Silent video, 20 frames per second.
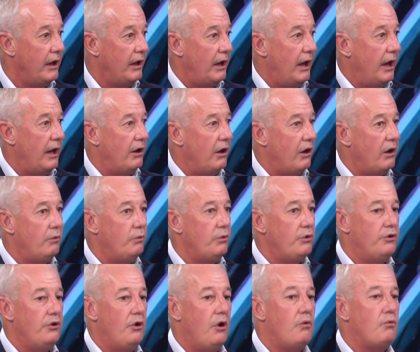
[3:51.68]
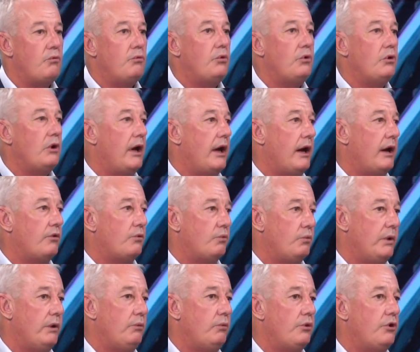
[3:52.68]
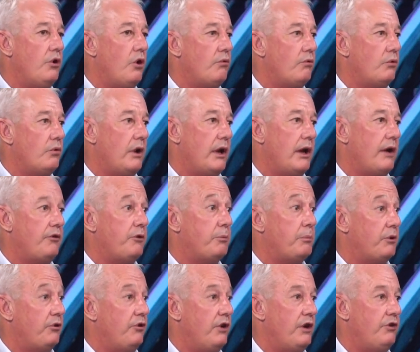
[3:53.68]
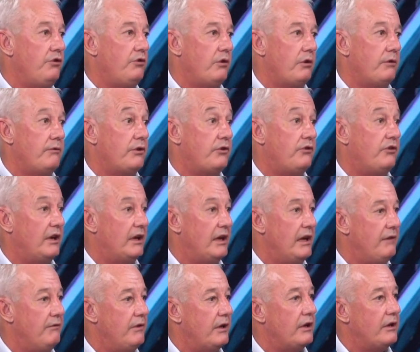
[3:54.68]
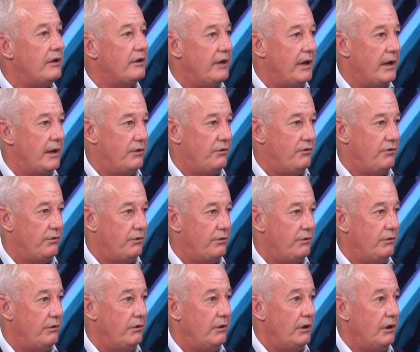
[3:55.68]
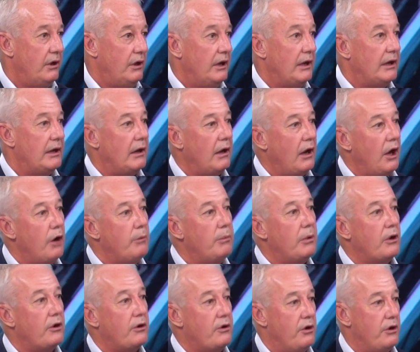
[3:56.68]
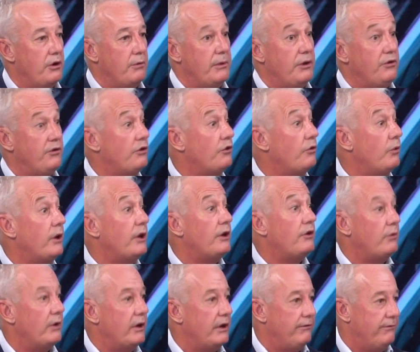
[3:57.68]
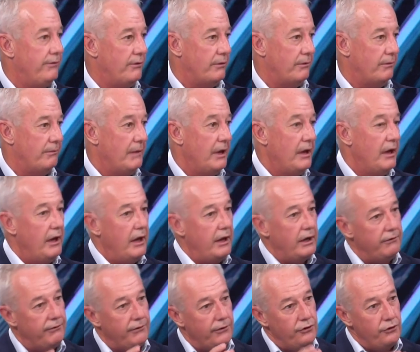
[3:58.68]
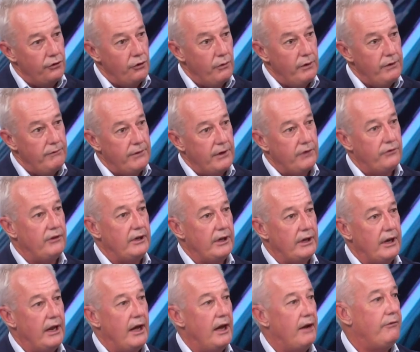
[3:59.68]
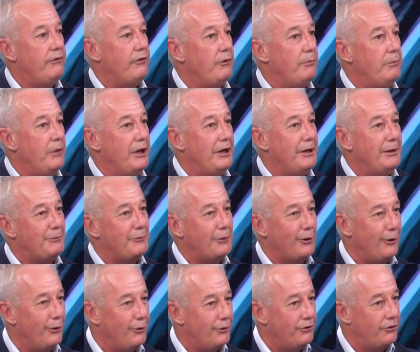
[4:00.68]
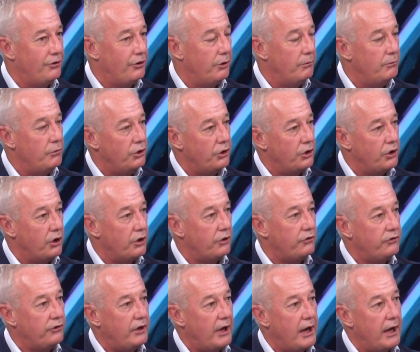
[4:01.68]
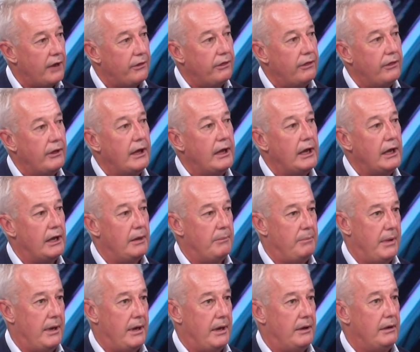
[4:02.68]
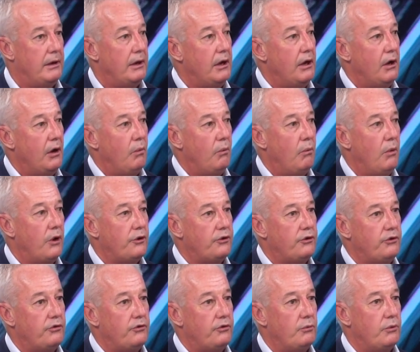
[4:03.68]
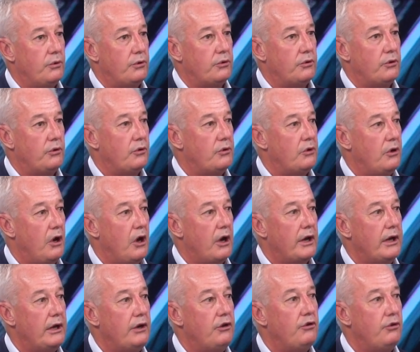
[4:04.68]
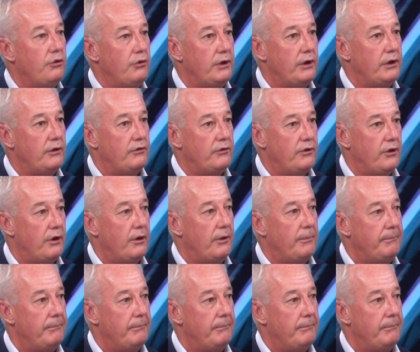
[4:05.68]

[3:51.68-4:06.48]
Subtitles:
And I would not rule out, or we would not rule out the potential of a significant downturn in global economies in 2024. And if you're investing now the medium to long term, you've got to start thinking about what does the world look like in 2 years' time.